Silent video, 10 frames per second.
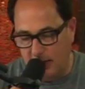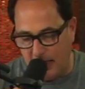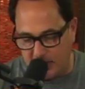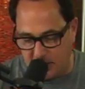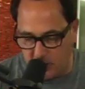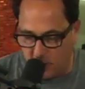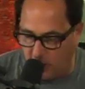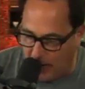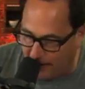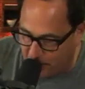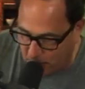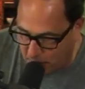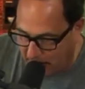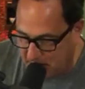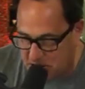Yes, good
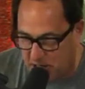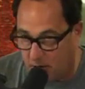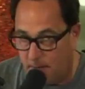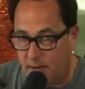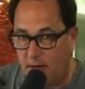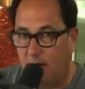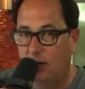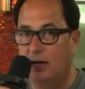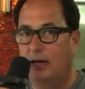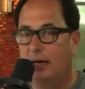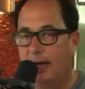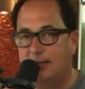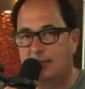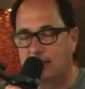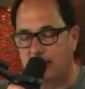afternoon, ladies and gentlemen.
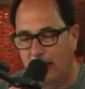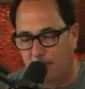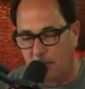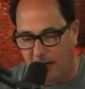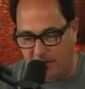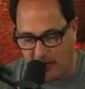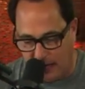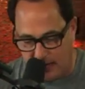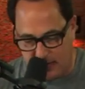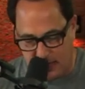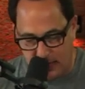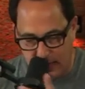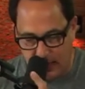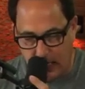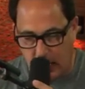It's the Sam Livecast.
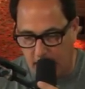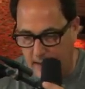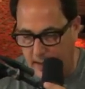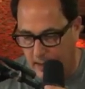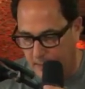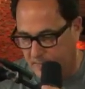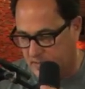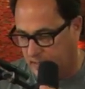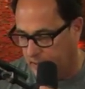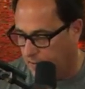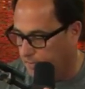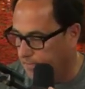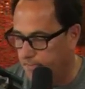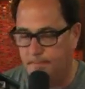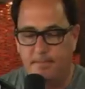I am Sam.
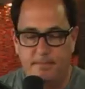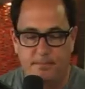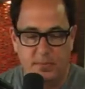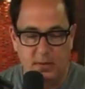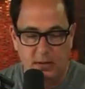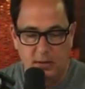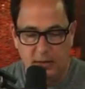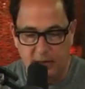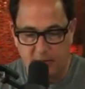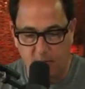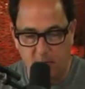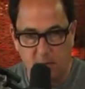It's...